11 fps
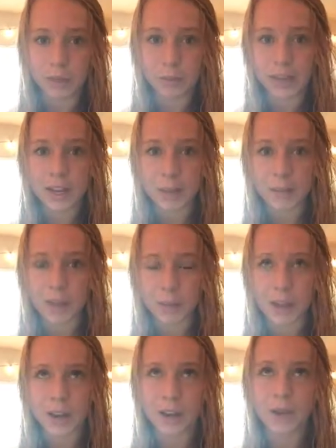big coming up.
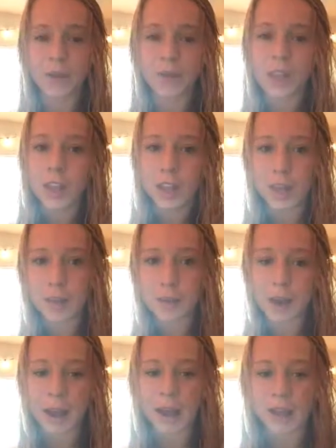I know in
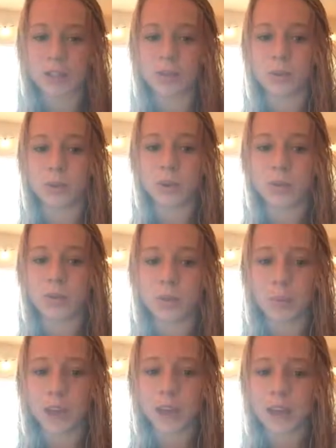my high school
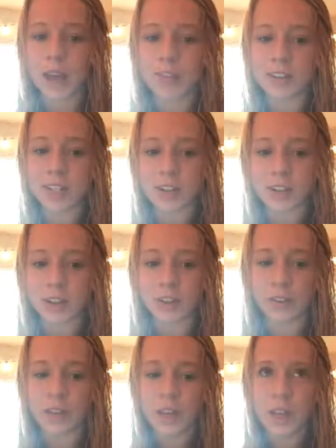we didn't have a teacher
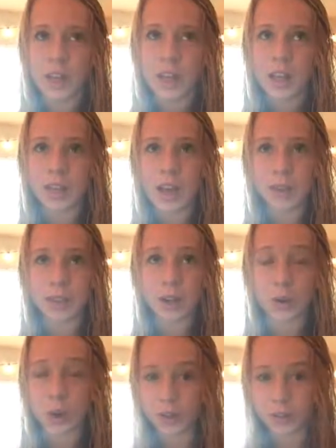that was like
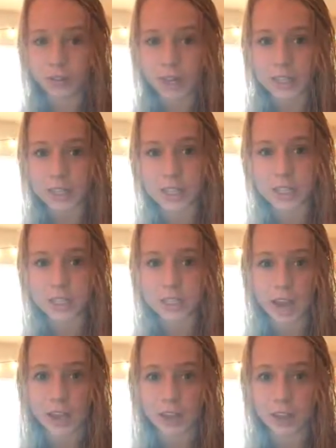qualified to teach this
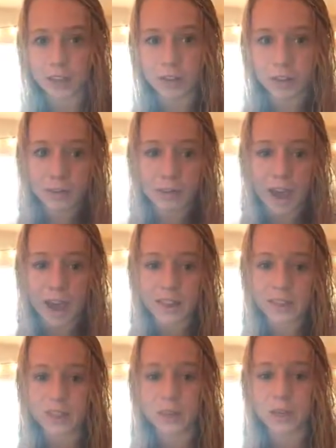higher level of
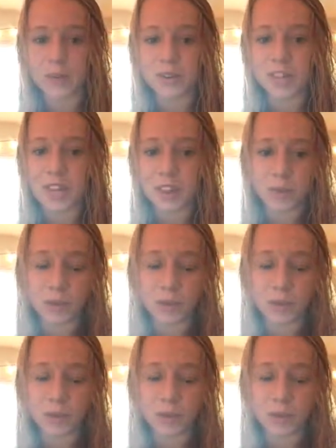math, so he was in the